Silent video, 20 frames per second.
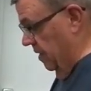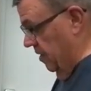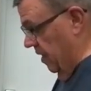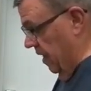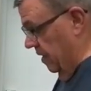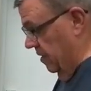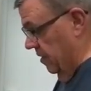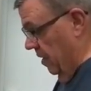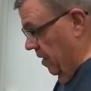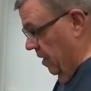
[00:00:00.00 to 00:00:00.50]

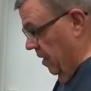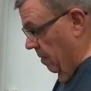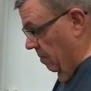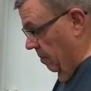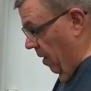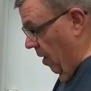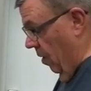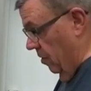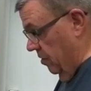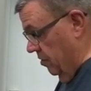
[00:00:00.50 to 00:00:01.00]
says,
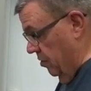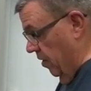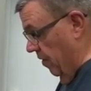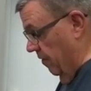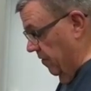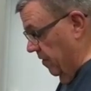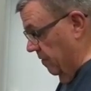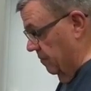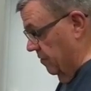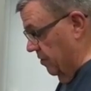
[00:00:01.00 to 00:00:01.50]
Paul, a
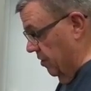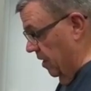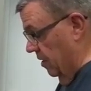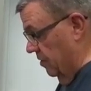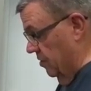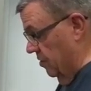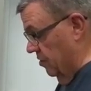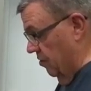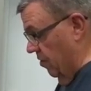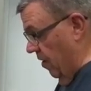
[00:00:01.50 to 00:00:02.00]
servant of
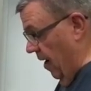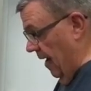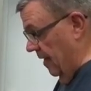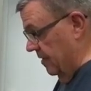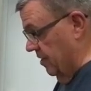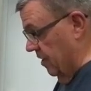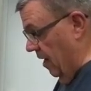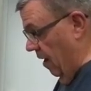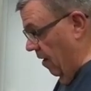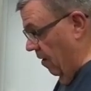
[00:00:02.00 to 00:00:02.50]
Jesus
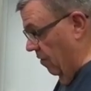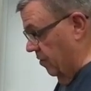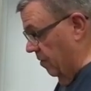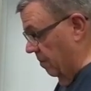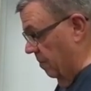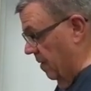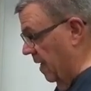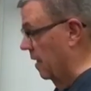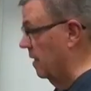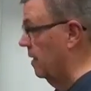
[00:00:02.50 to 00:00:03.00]
Christ, called to
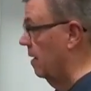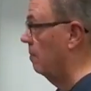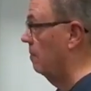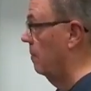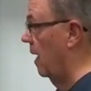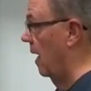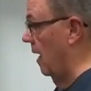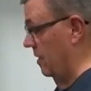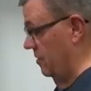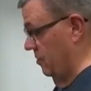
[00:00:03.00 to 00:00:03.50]
be an
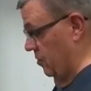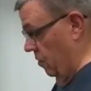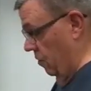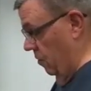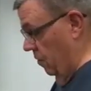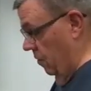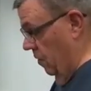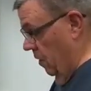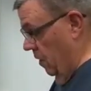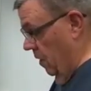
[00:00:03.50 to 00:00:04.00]
apostle,
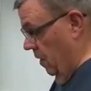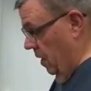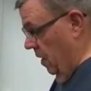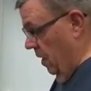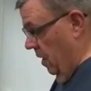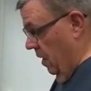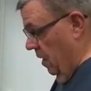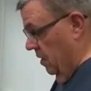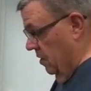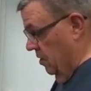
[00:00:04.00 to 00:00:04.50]

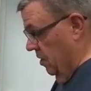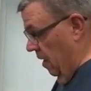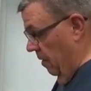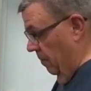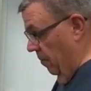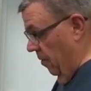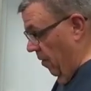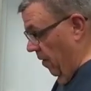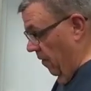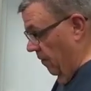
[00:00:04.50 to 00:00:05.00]
set
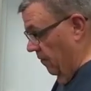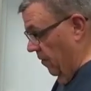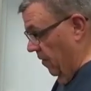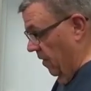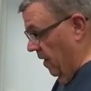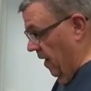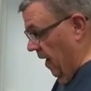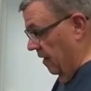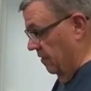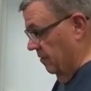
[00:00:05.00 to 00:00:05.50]
apart for the
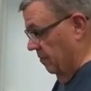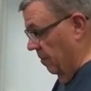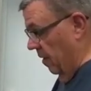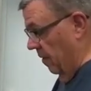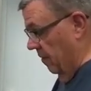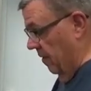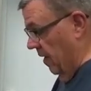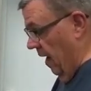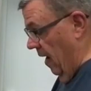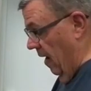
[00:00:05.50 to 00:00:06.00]
gospel
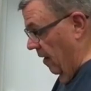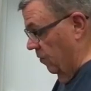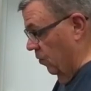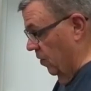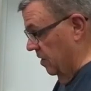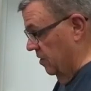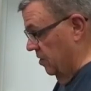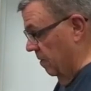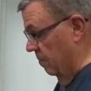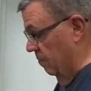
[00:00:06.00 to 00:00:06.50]
of God,
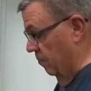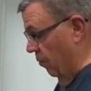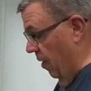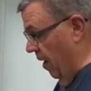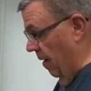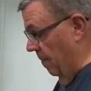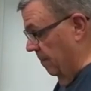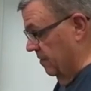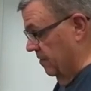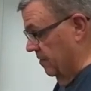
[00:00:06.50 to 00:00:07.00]
which he
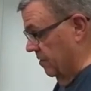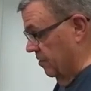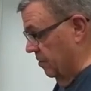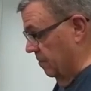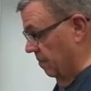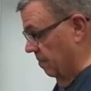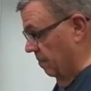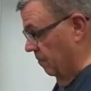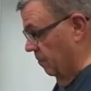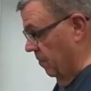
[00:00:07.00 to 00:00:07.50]
promised
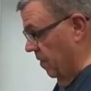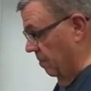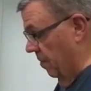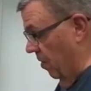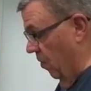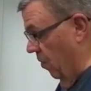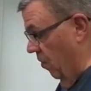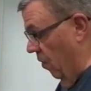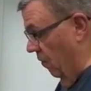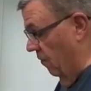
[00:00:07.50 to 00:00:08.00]

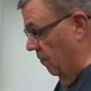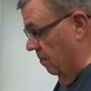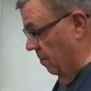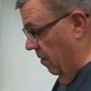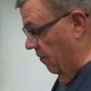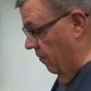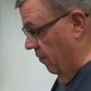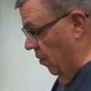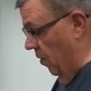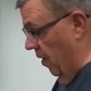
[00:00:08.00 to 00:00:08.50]

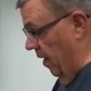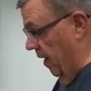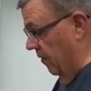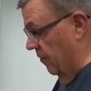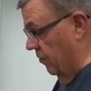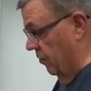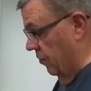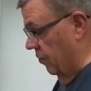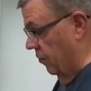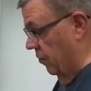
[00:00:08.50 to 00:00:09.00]

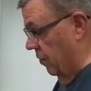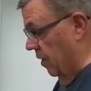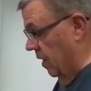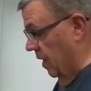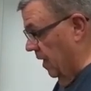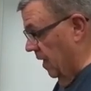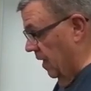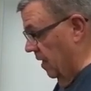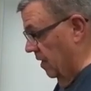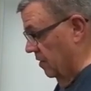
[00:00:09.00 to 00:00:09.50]
beforehand through
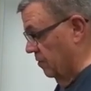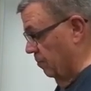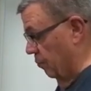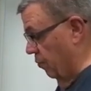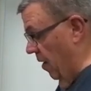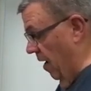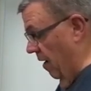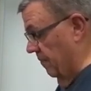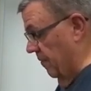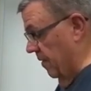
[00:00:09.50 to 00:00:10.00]
his
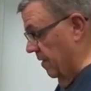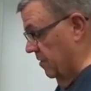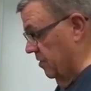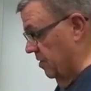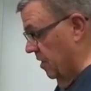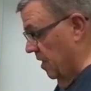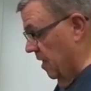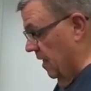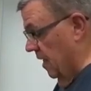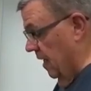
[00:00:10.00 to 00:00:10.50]
prophets
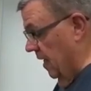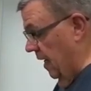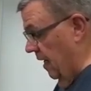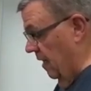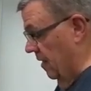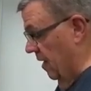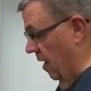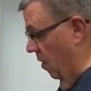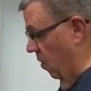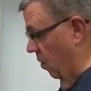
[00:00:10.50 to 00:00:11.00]

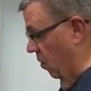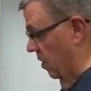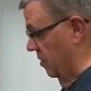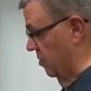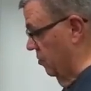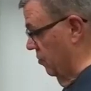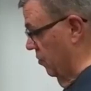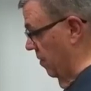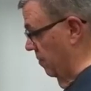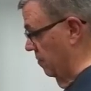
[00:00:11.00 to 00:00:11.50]
in the Holy
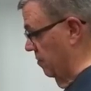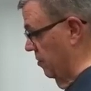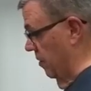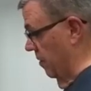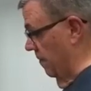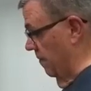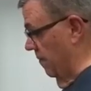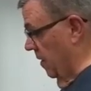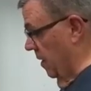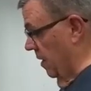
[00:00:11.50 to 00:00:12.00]

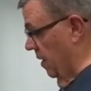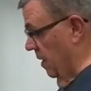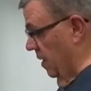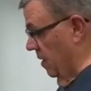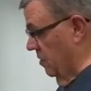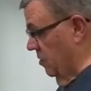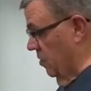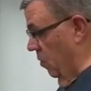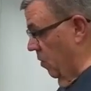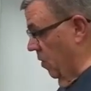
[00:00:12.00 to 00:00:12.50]
Scripture.
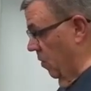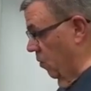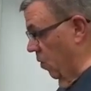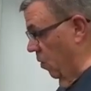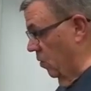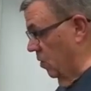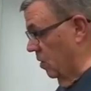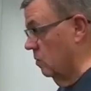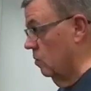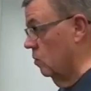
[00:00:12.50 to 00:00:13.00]
So we
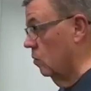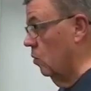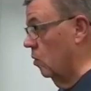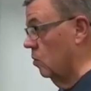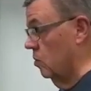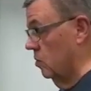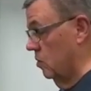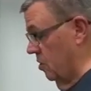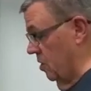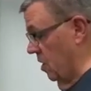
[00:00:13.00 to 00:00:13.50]
want to,
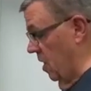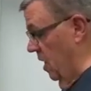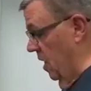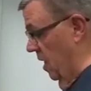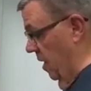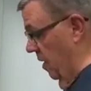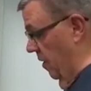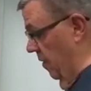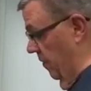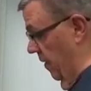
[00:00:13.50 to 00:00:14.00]
want to see
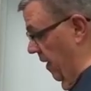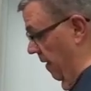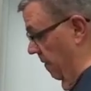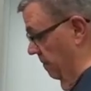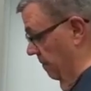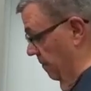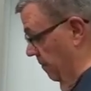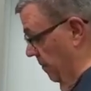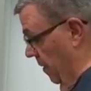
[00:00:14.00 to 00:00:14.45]
here that,